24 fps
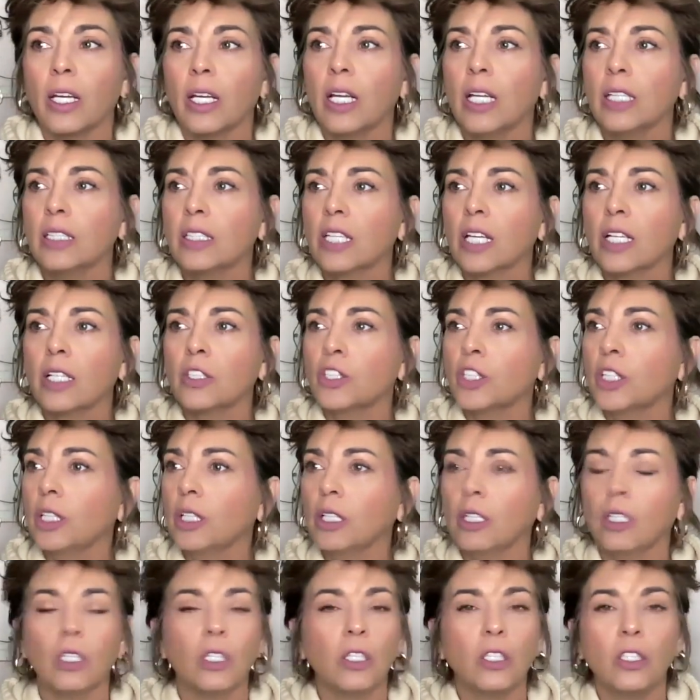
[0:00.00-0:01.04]
it's like
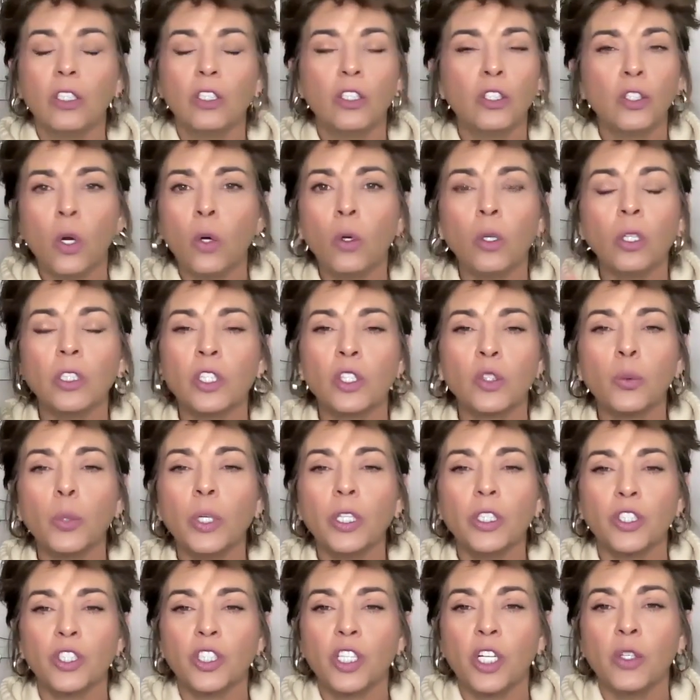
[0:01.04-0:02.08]
she totally
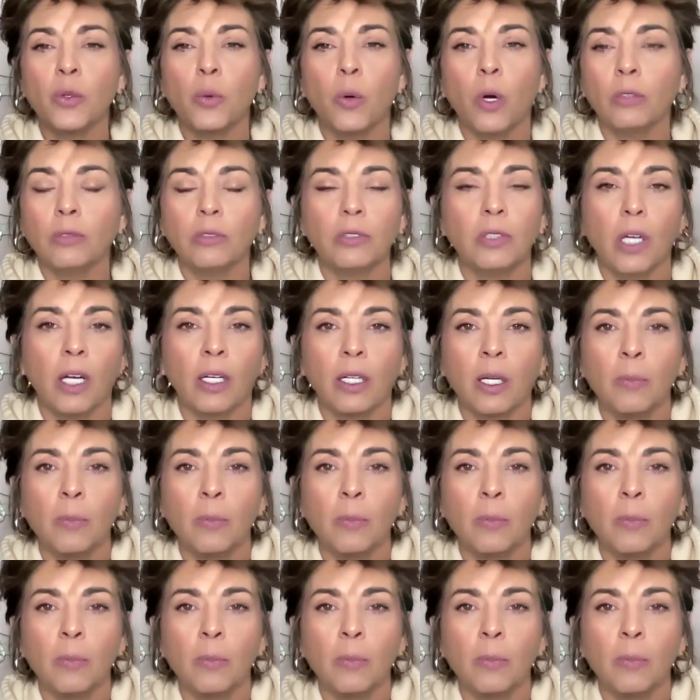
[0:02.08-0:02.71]
switched into a